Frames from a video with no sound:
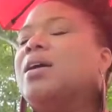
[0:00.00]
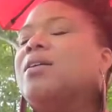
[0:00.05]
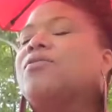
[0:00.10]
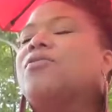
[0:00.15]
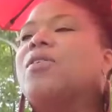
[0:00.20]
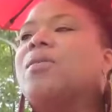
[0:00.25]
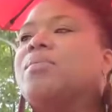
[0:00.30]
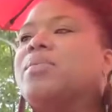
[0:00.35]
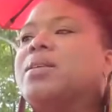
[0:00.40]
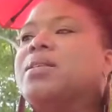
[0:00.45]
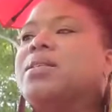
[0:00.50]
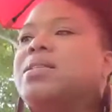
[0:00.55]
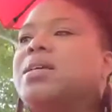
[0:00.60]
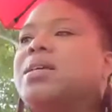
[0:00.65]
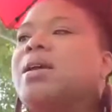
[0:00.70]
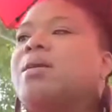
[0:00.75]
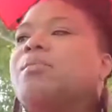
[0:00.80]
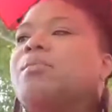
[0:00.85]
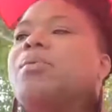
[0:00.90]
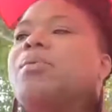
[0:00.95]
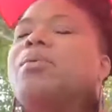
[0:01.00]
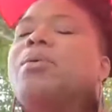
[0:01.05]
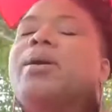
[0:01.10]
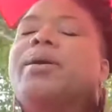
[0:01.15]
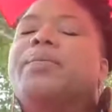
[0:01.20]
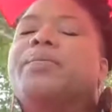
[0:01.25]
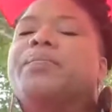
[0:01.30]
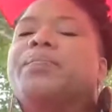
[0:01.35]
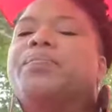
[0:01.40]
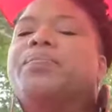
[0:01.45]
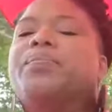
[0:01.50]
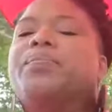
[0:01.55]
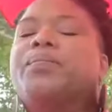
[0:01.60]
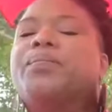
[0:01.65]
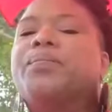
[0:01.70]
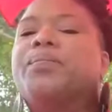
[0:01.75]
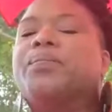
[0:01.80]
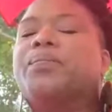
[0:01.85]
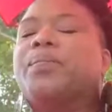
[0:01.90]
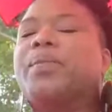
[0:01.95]
From this standpoint,
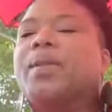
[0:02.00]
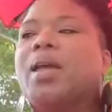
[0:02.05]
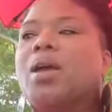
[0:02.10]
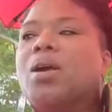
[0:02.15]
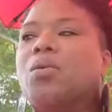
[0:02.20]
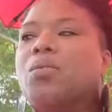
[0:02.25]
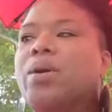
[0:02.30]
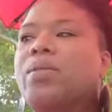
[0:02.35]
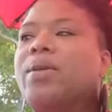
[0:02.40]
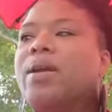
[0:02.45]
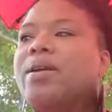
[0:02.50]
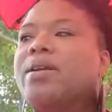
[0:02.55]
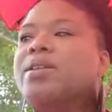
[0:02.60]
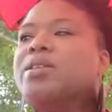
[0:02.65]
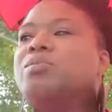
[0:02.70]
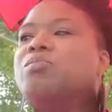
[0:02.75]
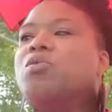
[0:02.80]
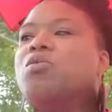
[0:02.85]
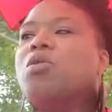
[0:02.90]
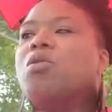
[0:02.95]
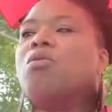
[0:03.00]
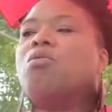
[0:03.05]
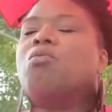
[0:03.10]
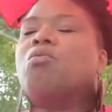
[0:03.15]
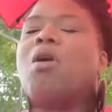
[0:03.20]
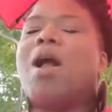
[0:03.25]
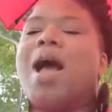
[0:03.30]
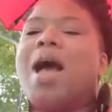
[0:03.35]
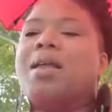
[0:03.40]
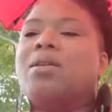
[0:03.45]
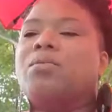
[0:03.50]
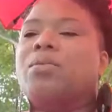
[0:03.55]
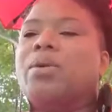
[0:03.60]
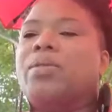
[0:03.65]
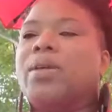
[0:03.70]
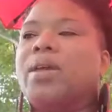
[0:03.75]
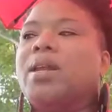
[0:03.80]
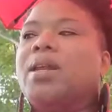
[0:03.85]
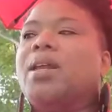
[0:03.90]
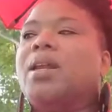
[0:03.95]
when there is more rot
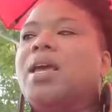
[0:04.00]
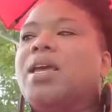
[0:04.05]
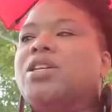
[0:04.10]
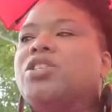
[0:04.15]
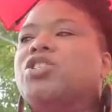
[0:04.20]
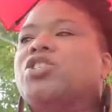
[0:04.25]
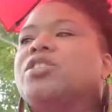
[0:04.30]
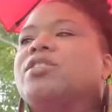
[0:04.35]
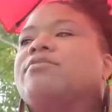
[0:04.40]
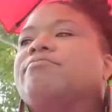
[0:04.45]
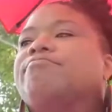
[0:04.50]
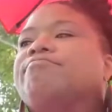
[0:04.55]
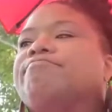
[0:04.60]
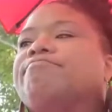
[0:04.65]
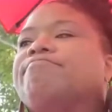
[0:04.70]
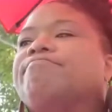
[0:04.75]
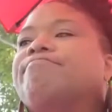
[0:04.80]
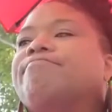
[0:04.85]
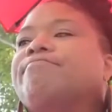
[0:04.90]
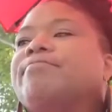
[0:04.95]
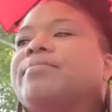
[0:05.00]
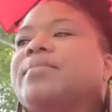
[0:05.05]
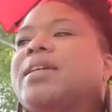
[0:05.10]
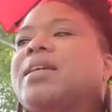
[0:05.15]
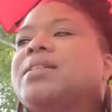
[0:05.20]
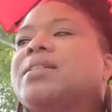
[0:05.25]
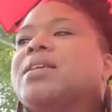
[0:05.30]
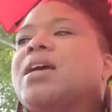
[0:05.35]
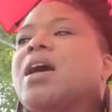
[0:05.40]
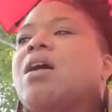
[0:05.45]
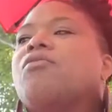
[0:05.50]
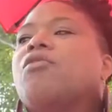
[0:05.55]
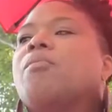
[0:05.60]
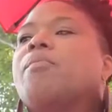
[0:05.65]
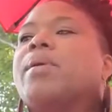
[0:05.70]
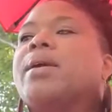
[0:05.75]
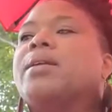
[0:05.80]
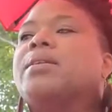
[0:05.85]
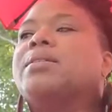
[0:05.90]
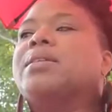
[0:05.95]
within a nation, its
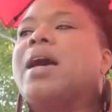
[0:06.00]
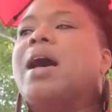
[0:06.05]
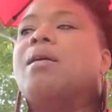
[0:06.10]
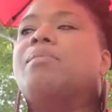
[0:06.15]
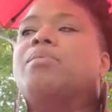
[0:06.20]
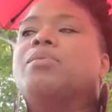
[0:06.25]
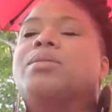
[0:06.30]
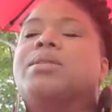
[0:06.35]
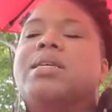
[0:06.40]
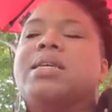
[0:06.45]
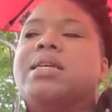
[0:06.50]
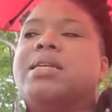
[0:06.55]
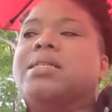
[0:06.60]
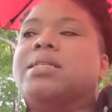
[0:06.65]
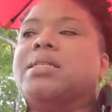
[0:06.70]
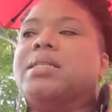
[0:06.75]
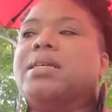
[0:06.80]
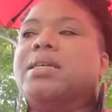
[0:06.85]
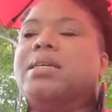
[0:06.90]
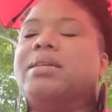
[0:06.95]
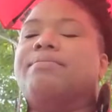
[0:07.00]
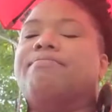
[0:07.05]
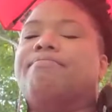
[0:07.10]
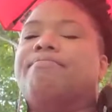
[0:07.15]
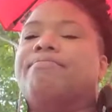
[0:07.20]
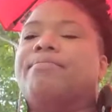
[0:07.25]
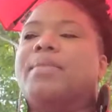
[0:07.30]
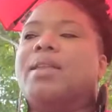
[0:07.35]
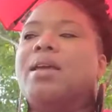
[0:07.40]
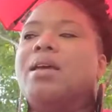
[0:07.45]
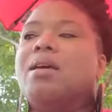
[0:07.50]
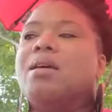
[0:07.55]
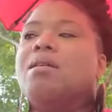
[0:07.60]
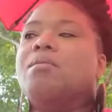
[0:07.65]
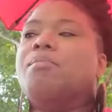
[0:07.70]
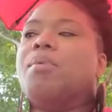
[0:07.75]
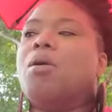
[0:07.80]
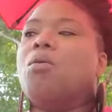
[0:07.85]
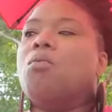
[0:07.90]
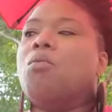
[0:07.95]
government topples easily.
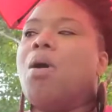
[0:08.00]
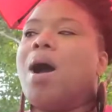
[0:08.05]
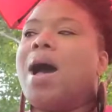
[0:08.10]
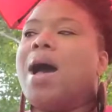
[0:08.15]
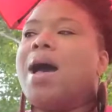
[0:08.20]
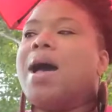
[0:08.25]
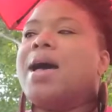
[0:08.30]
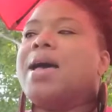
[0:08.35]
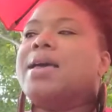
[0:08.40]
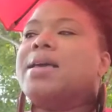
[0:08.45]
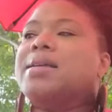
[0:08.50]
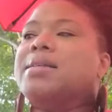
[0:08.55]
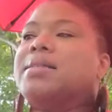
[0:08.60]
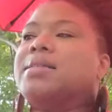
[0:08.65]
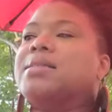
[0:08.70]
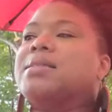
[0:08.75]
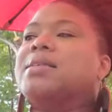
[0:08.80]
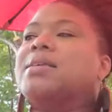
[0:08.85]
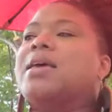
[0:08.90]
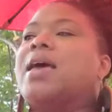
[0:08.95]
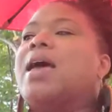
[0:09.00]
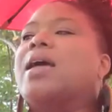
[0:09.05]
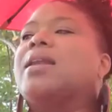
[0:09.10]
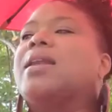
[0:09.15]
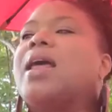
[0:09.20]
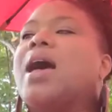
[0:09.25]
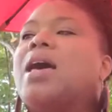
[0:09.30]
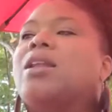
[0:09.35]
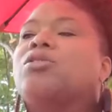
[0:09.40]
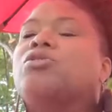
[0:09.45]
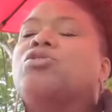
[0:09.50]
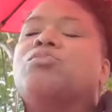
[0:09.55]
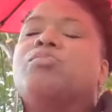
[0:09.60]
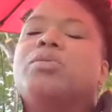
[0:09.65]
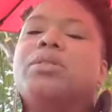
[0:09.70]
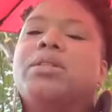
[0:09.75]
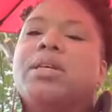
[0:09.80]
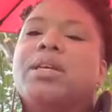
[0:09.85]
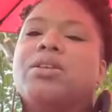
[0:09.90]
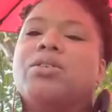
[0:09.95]
But wise and
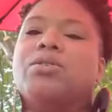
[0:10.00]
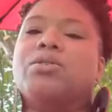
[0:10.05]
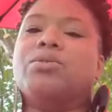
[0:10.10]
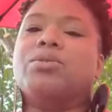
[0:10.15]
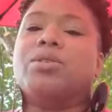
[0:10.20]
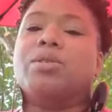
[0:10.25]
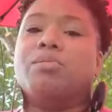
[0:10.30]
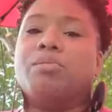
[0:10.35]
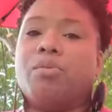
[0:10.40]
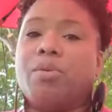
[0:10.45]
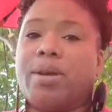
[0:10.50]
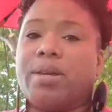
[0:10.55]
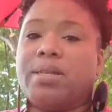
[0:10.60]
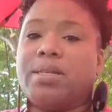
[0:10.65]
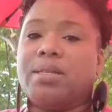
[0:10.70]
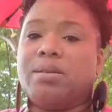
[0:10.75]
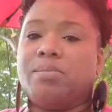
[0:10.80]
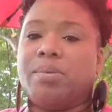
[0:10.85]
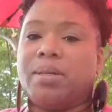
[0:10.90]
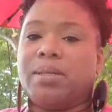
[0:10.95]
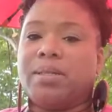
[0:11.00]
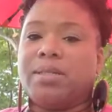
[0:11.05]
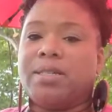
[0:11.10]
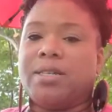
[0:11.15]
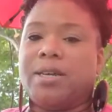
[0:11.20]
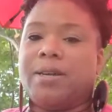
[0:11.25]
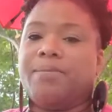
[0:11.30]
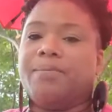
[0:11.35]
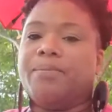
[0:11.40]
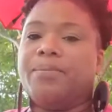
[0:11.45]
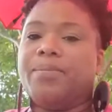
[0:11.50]
knowledgeable leaders bring stability.